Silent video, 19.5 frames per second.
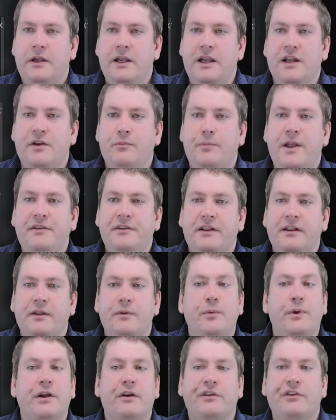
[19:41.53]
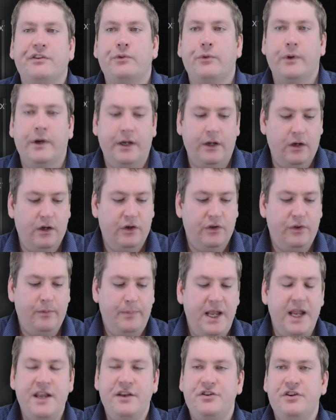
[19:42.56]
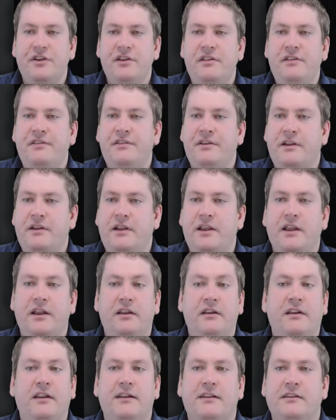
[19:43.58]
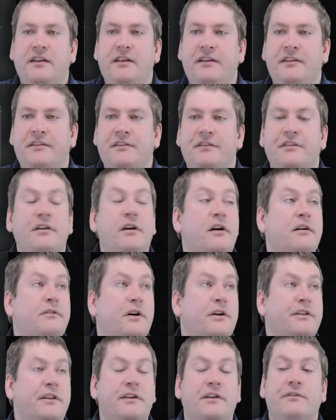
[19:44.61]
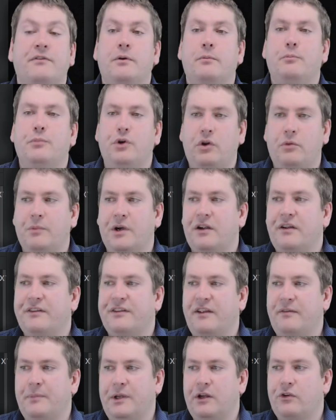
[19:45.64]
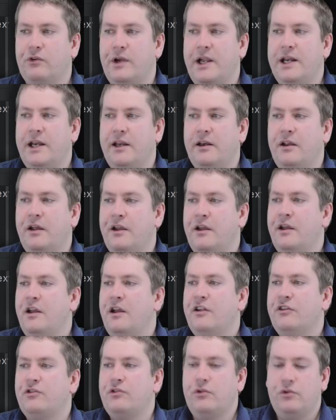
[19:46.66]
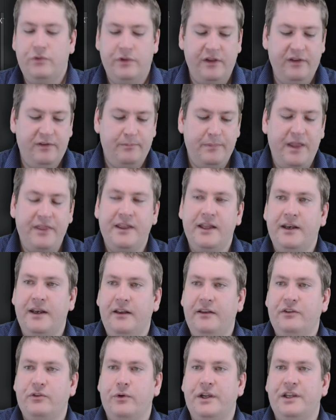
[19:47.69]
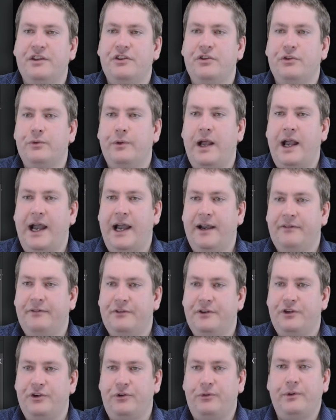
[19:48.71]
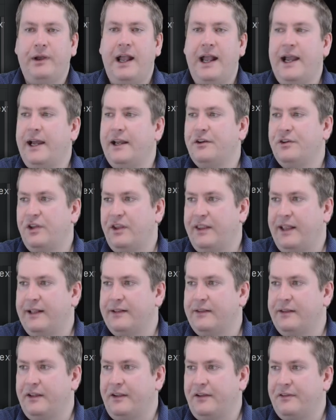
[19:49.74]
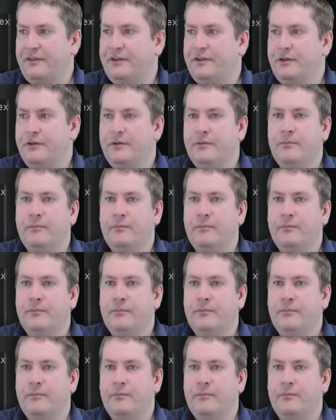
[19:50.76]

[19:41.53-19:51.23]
And basically we are storing all the pages in a list of all the different bookmarks that have been created. So this method is going to have to add to that list.